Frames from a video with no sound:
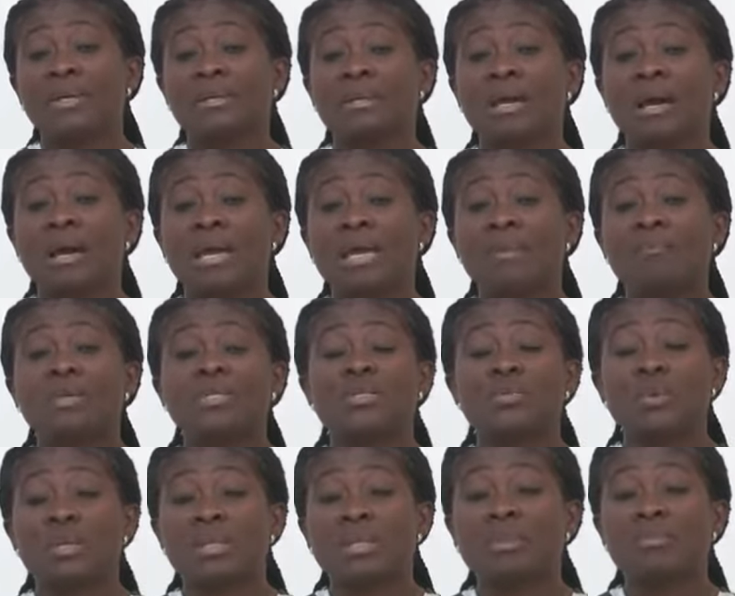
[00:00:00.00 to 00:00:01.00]
Now, in
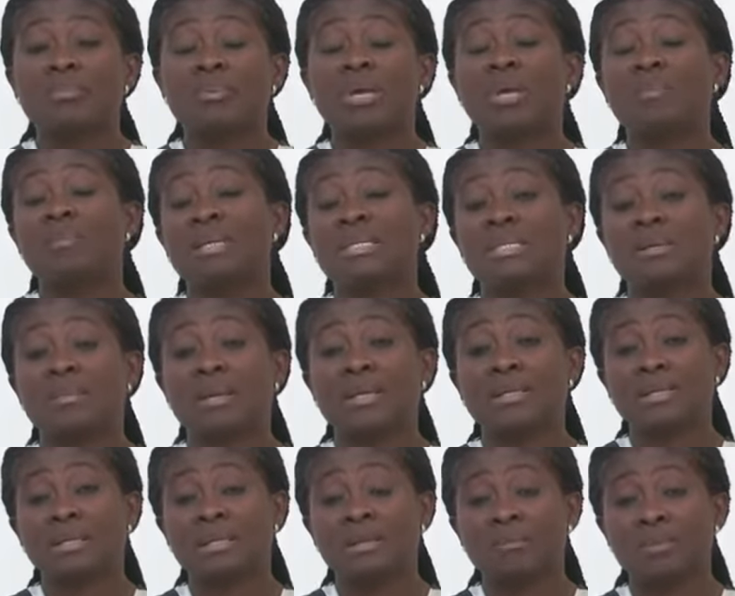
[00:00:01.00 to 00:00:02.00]
between the
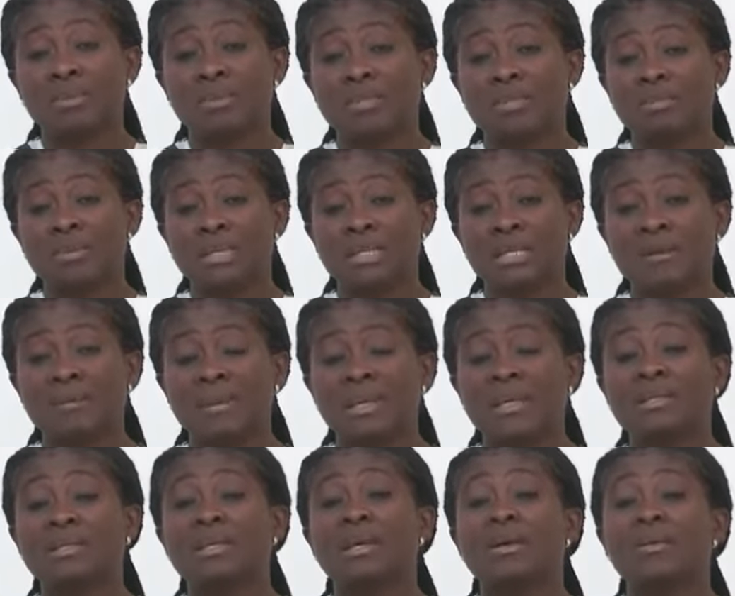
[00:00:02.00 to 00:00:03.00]
pre-measurement and the
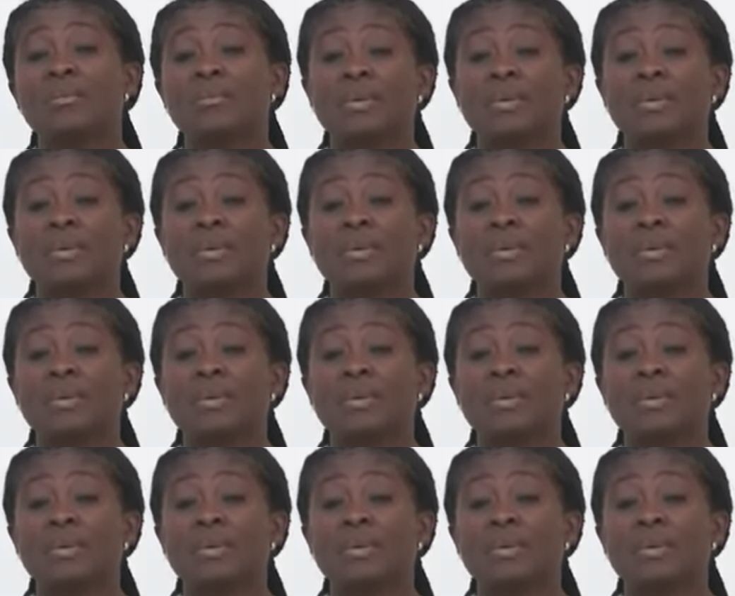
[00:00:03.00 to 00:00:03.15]
post-measurement,